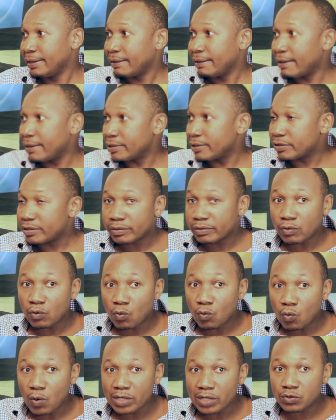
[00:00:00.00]
And
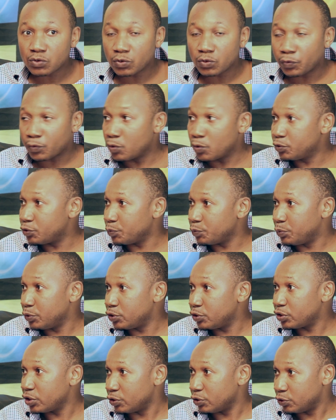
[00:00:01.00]
what sort of
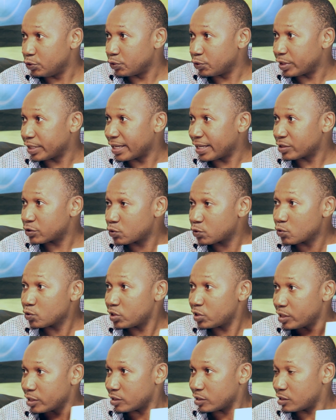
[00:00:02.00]
contribution do you think
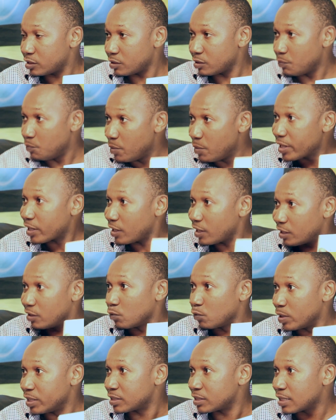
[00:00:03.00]
associates make in
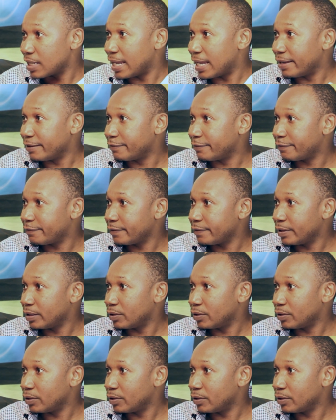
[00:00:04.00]
one's life?